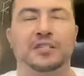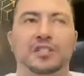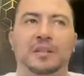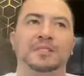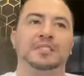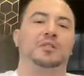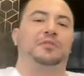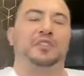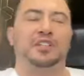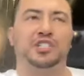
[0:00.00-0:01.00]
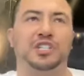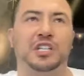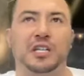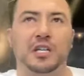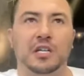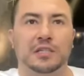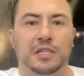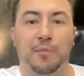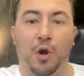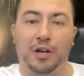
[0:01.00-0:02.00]
because I'm still finishing
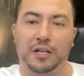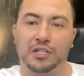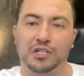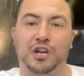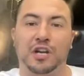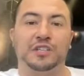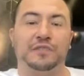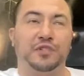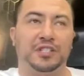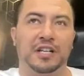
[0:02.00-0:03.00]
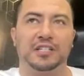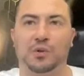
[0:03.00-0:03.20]
the marketing strategy for today.